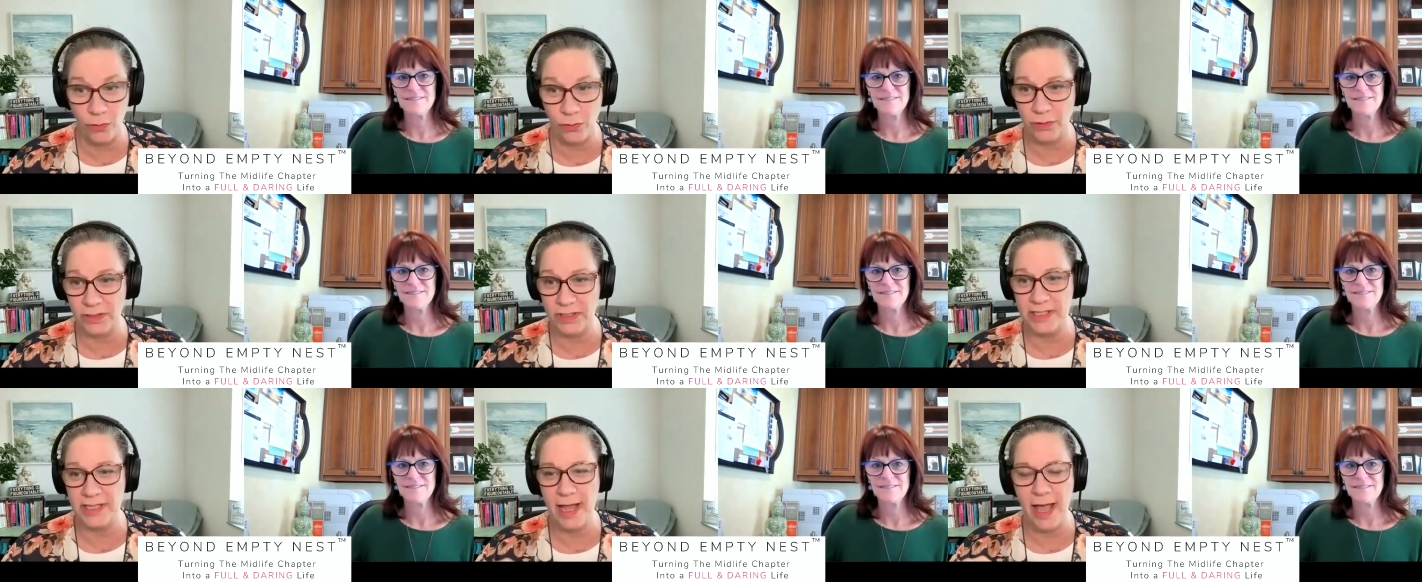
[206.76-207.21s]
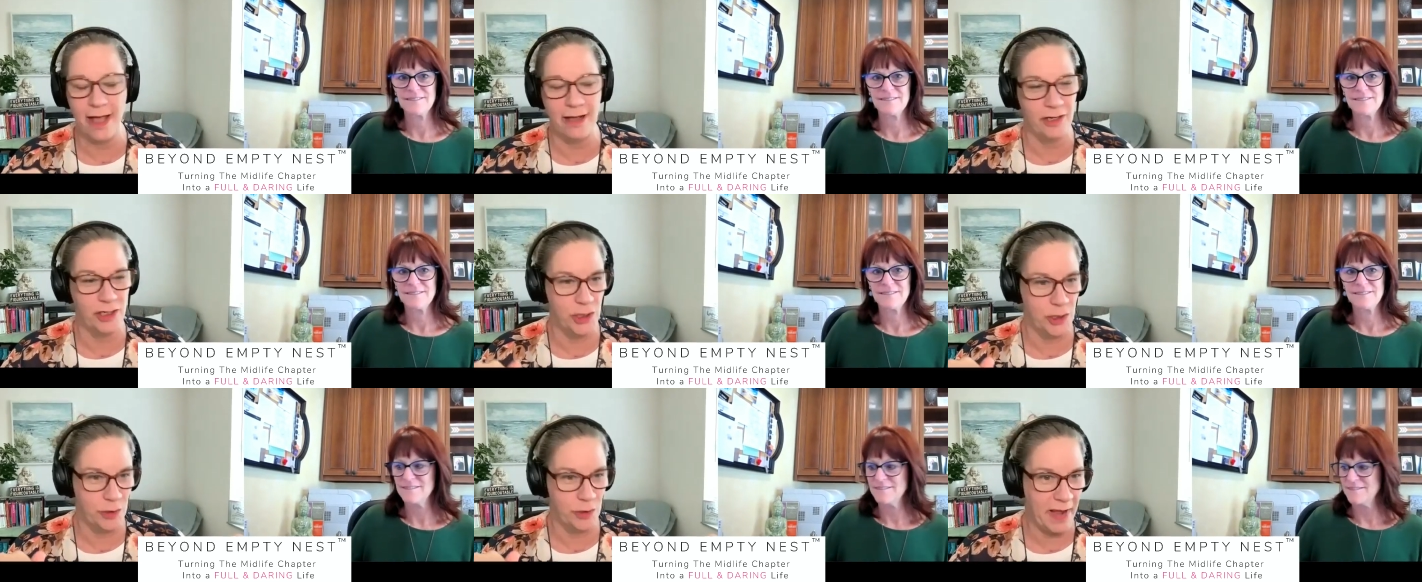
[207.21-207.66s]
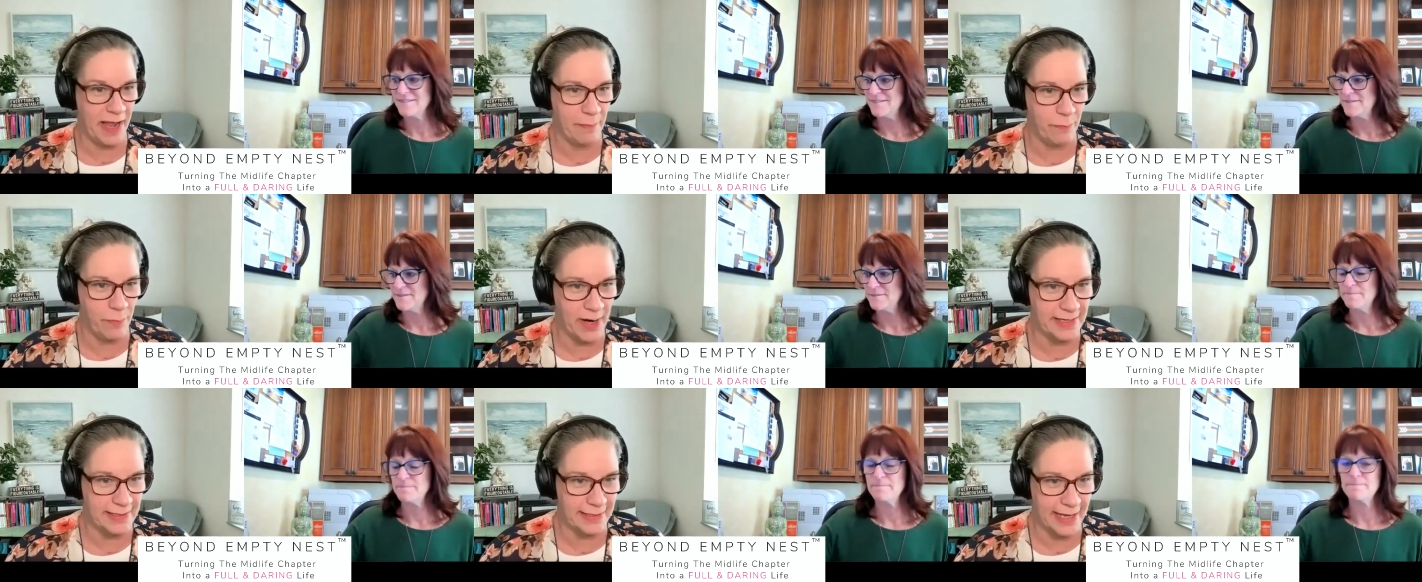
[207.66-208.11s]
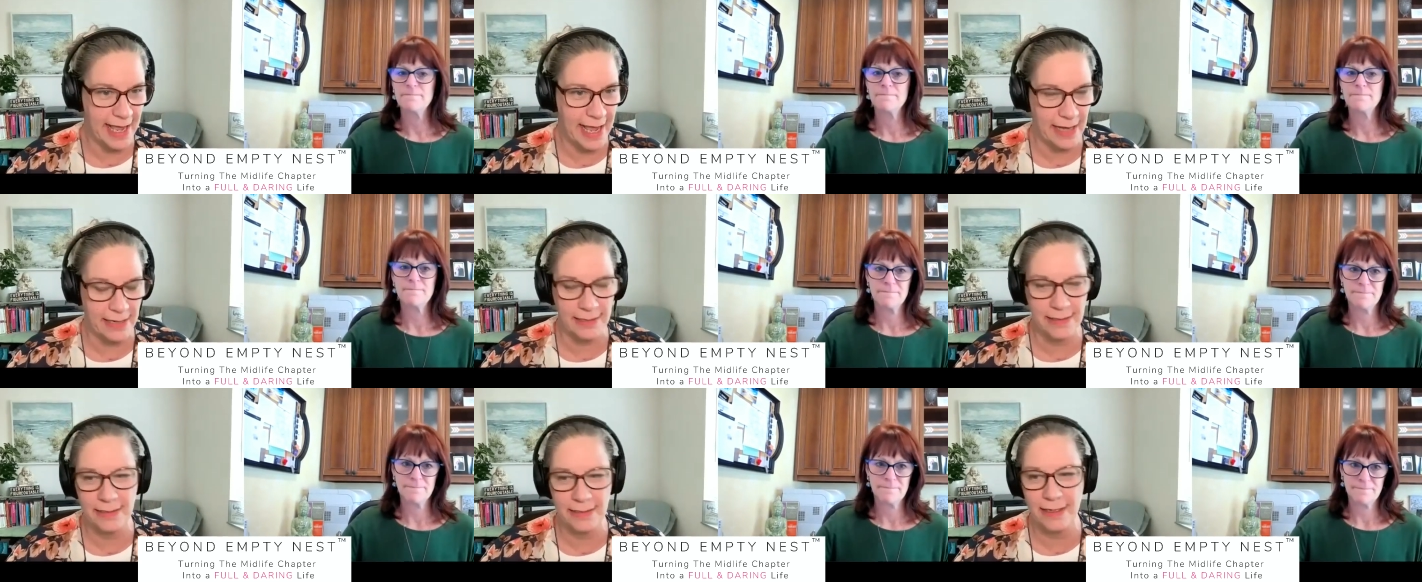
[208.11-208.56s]
Speaker 1: all touched by breast
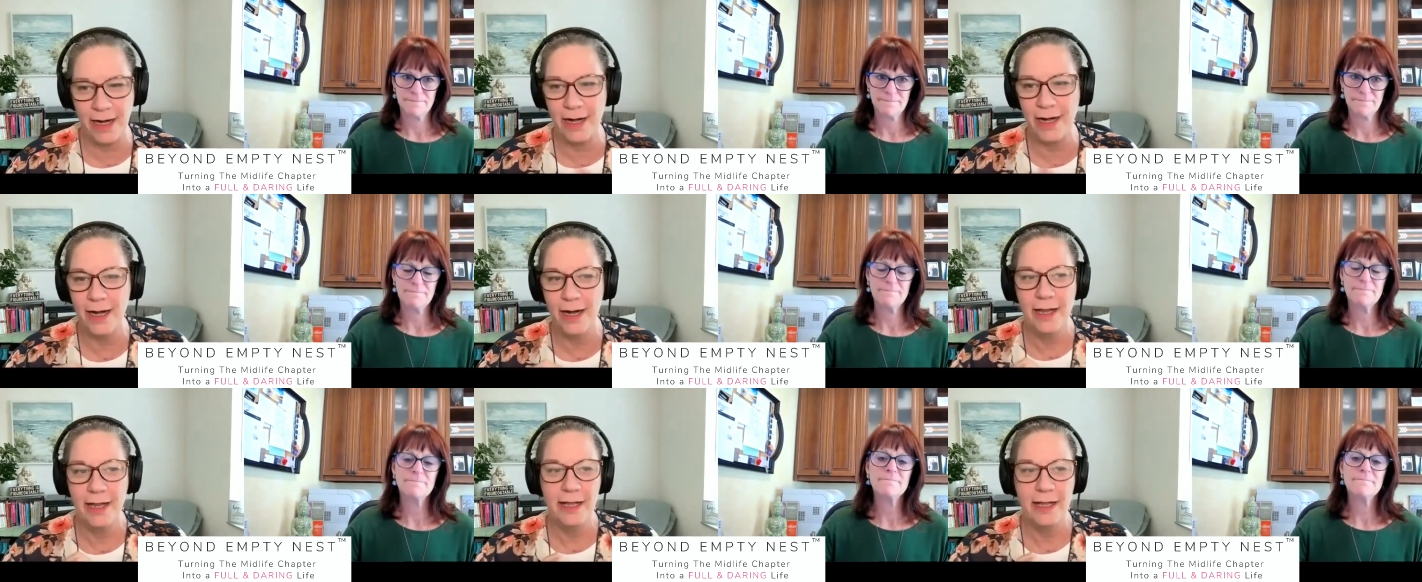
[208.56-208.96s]
cancer